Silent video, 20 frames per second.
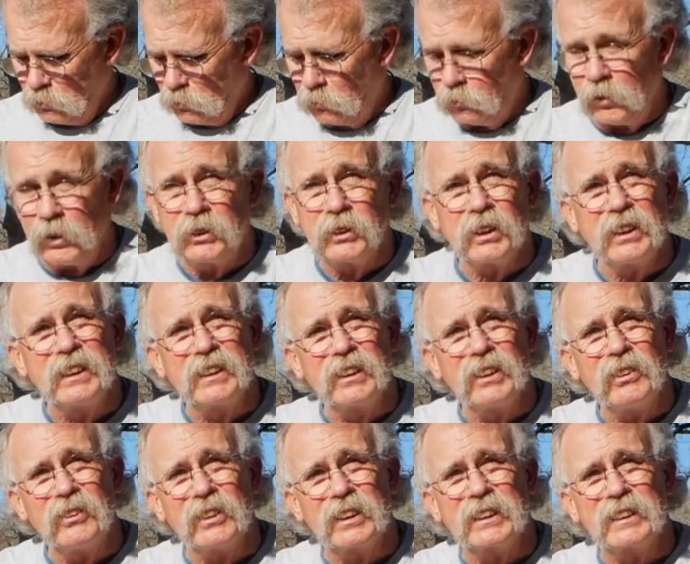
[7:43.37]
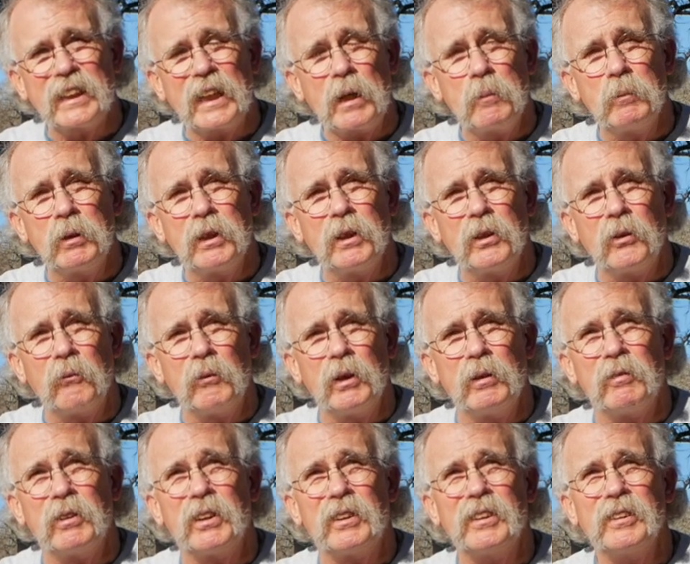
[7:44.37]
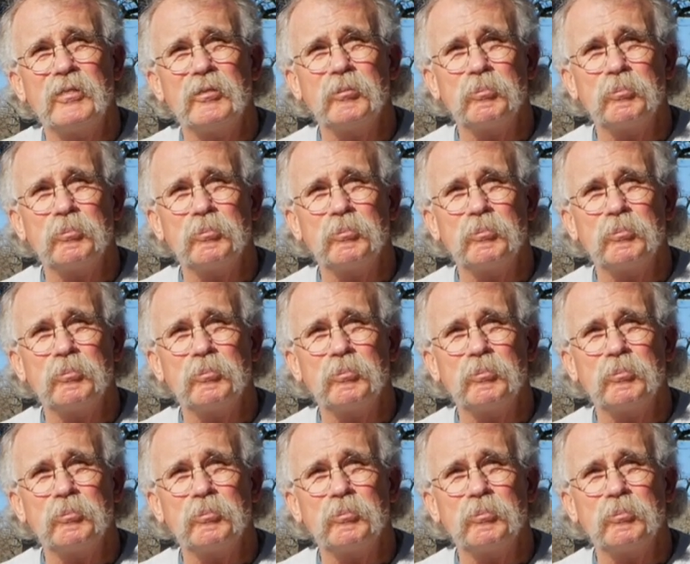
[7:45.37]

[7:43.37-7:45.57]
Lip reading: fish or salmon in the river,